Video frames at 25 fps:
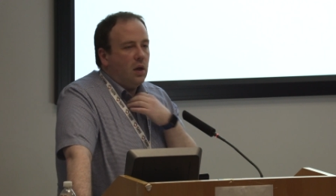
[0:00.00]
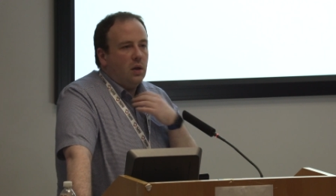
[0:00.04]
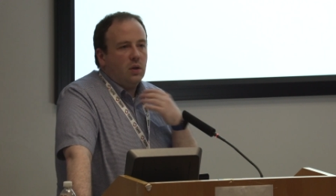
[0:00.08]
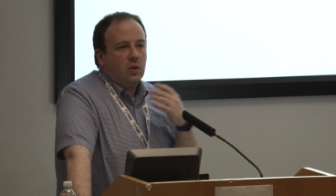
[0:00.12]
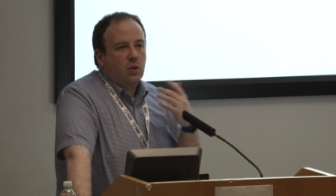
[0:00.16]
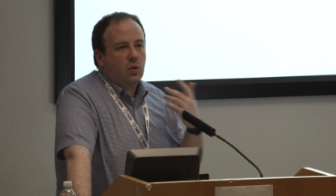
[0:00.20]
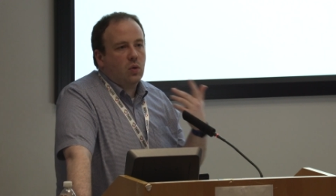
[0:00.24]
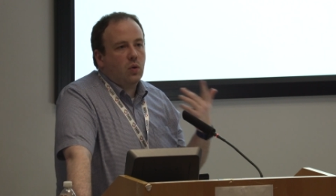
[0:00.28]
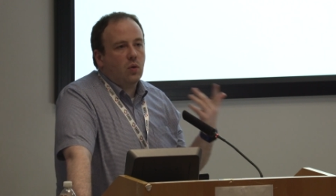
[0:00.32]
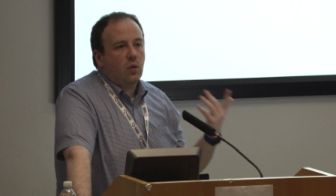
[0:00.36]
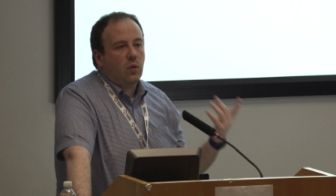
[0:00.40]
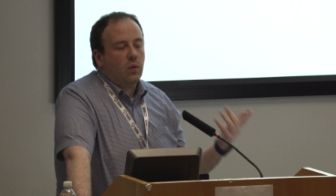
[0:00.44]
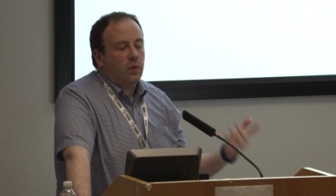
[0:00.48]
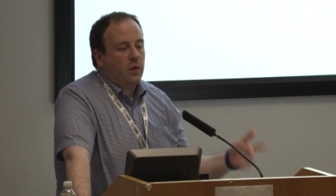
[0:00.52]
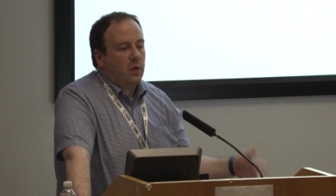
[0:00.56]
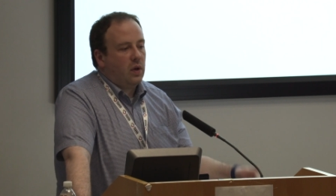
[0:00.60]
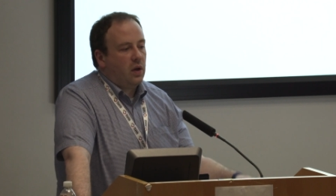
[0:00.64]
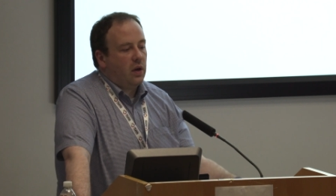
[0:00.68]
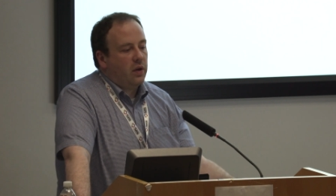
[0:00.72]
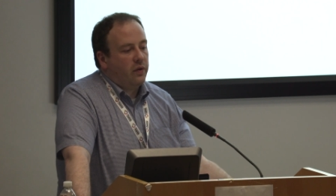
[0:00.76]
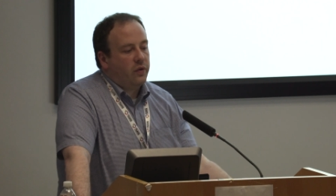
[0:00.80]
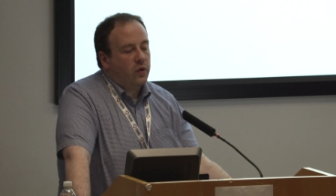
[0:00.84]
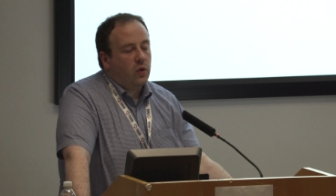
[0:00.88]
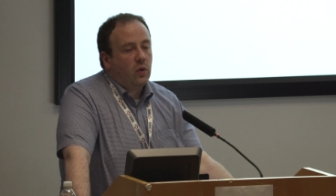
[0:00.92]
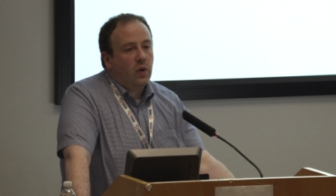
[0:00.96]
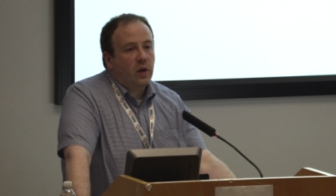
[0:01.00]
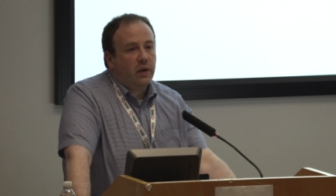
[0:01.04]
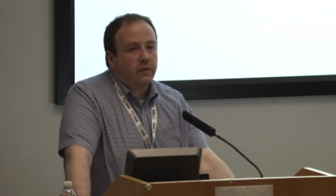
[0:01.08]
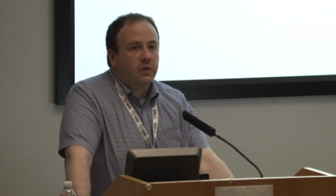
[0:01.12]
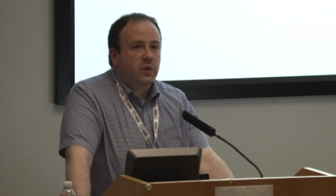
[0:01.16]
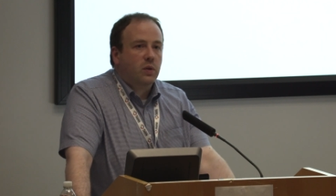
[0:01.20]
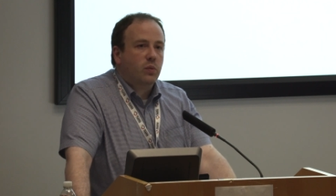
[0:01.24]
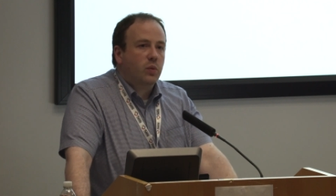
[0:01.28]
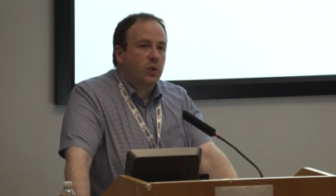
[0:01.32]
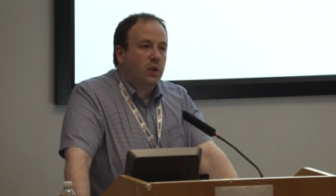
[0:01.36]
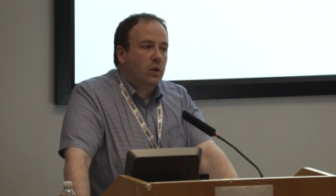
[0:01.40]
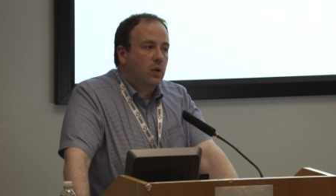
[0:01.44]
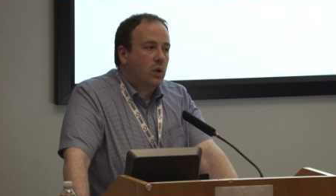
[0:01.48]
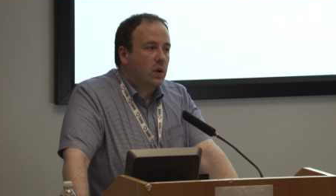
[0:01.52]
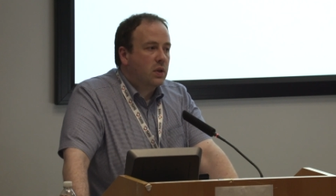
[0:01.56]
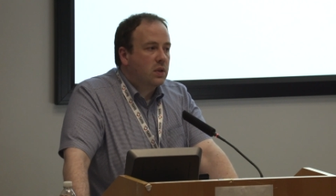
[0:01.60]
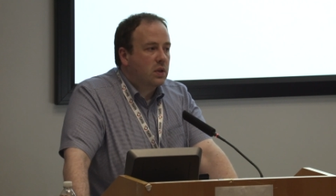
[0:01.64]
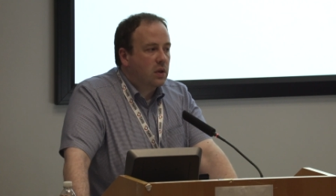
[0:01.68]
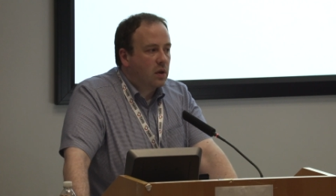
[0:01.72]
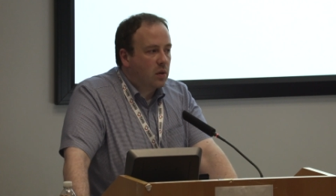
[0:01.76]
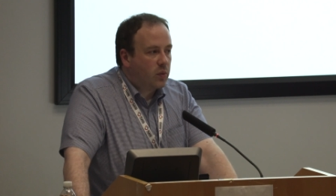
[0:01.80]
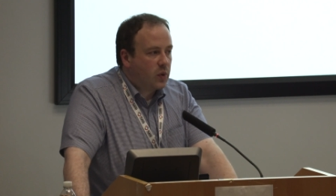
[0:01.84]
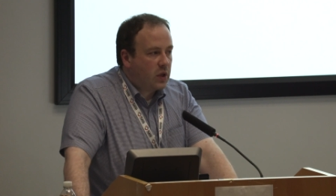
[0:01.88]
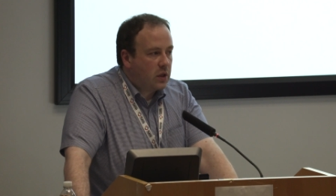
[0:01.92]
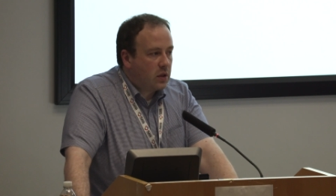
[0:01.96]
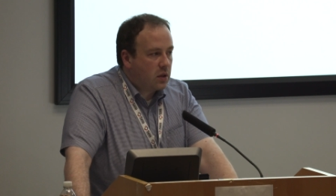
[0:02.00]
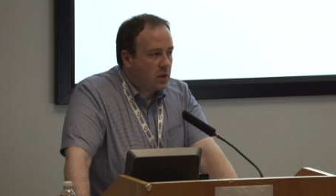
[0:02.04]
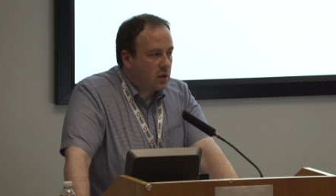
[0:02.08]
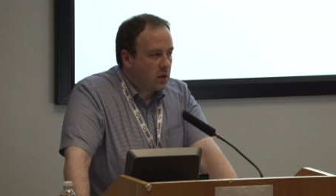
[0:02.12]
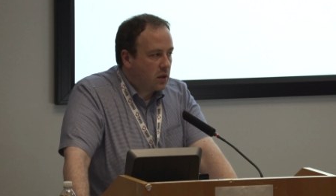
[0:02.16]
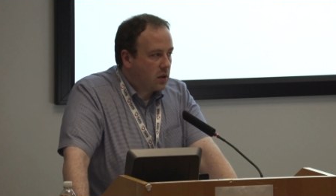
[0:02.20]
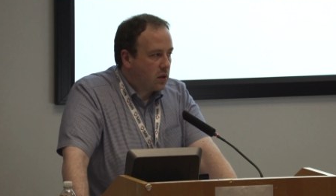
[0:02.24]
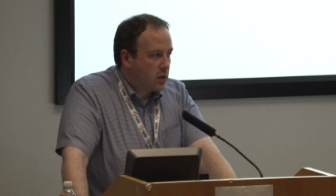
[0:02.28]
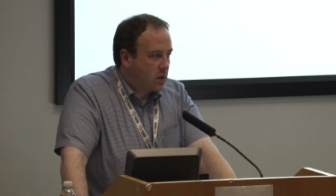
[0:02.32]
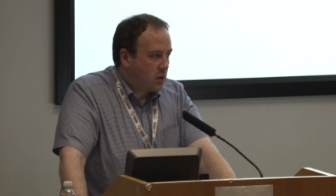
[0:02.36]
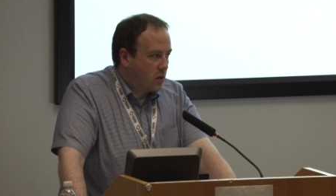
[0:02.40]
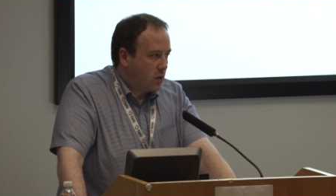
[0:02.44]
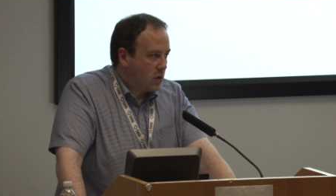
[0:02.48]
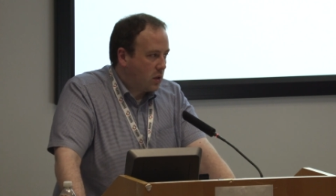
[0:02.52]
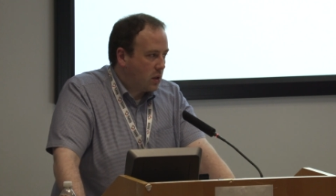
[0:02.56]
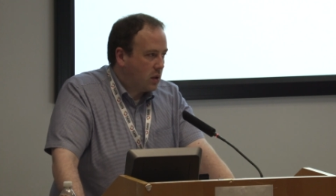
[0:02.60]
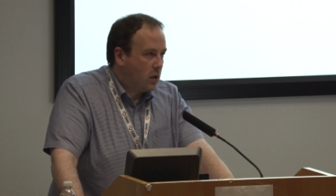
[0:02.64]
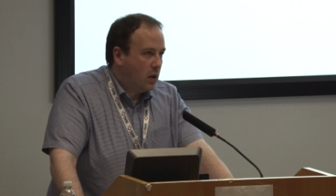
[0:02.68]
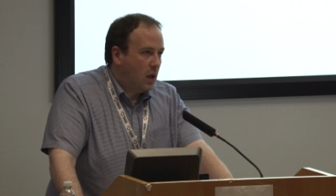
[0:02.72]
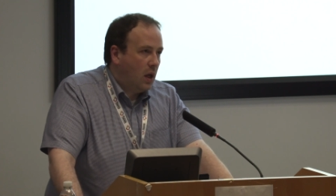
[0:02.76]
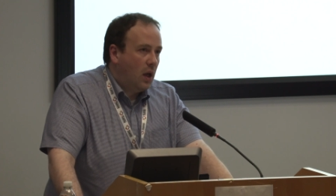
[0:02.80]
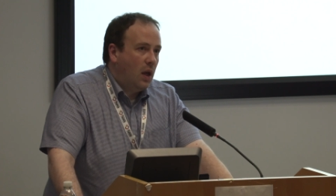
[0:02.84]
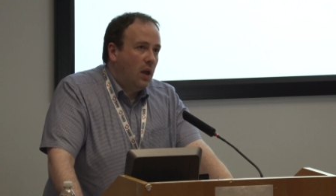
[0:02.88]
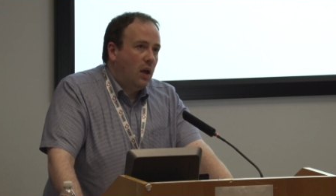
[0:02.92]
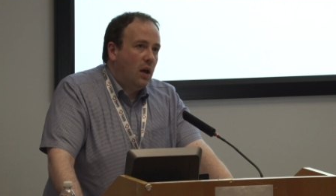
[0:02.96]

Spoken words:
So if you have somebody who has diabetes in a study,